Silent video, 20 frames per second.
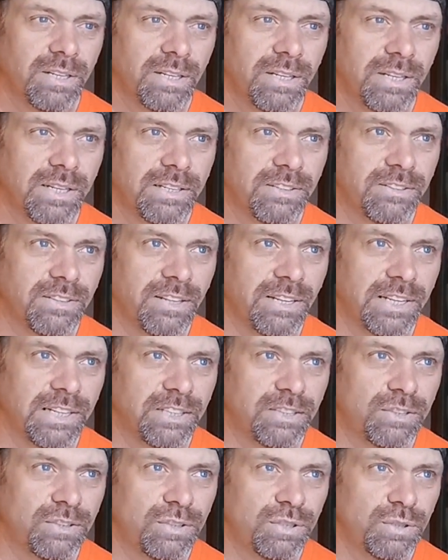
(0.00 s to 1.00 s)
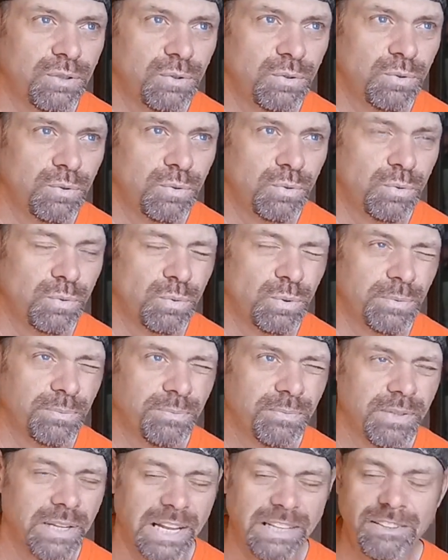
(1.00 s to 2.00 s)
is like
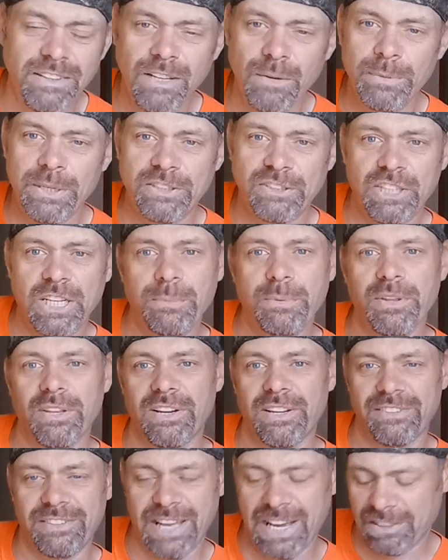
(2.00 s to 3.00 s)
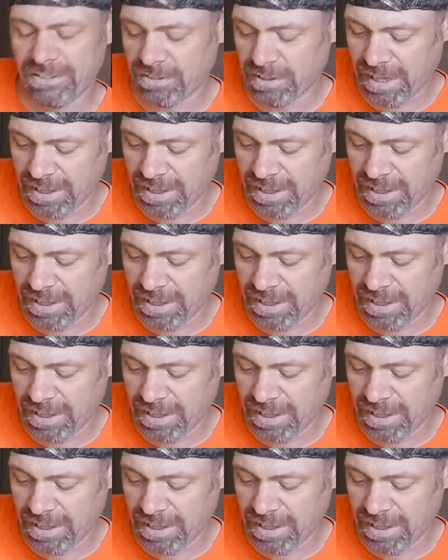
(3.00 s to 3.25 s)
it's a little bit cheaper than this actually.